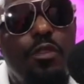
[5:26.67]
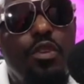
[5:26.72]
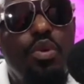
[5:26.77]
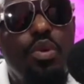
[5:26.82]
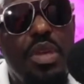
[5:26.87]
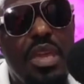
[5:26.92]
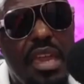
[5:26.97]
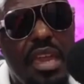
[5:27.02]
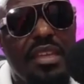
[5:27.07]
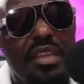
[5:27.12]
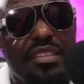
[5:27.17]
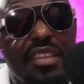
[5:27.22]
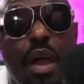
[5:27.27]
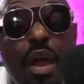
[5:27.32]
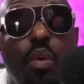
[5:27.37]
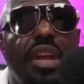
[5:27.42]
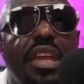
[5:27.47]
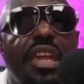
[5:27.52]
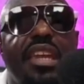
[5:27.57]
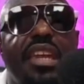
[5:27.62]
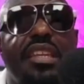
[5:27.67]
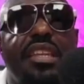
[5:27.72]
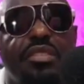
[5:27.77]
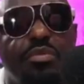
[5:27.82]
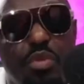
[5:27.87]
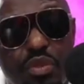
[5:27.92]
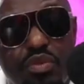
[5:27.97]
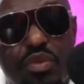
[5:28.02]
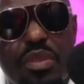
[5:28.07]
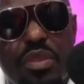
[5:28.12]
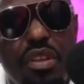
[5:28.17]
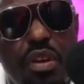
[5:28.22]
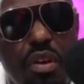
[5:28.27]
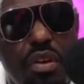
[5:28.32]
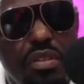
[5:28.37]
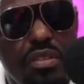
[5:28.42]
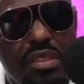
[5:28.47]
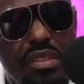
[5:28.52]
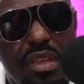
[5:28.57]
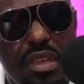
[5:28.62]
years, our kids between
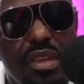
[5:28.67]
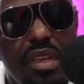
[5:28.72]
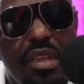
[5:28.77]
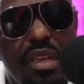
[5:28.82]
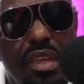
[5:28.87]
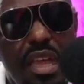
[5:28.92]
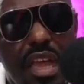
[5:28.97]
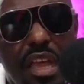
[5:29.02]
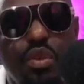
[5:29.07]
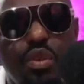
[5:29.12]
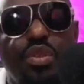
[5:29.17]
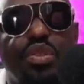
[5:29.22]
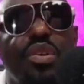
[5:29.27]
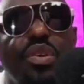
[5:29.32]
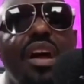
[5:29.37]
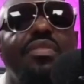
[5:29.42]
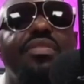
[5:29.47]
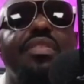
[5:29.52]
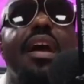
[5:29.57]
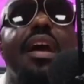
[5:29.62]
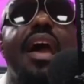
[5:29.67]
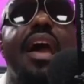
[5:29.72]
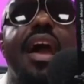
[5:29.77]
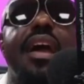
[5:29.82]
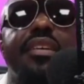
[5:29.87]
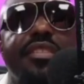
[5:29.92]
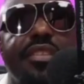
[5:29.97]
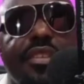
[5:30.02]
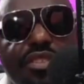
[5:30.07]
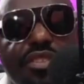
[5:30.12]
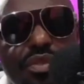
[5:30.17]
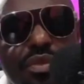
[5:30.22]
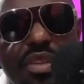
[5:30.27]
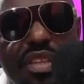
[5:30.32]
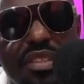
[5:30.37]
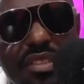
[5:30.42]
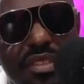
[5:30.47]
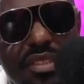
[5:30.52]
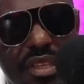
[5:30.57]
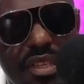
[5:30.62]
us are going to have access to the
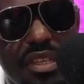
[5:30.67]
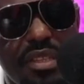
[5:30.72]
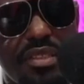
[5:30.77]
internet.